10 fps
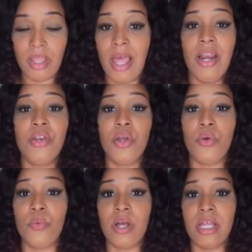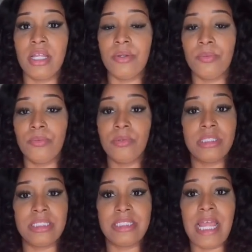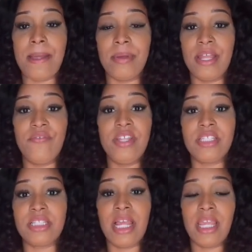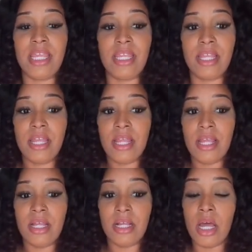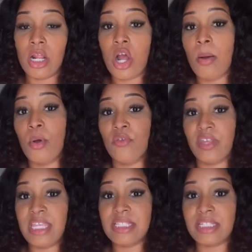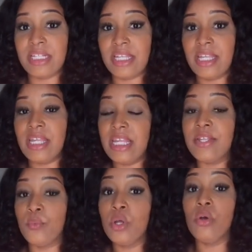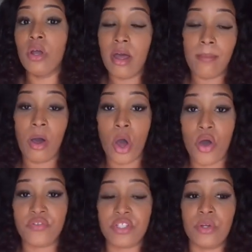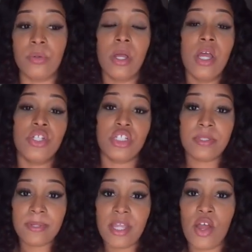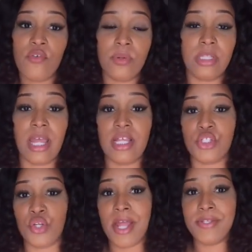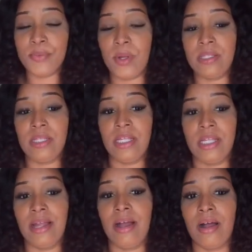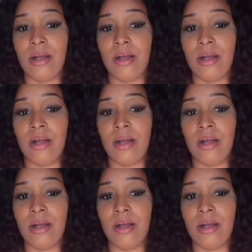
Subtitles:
don't know what to say, but if it's like gonna come off easily, it will come off. So just be careful with that. So that's one thing.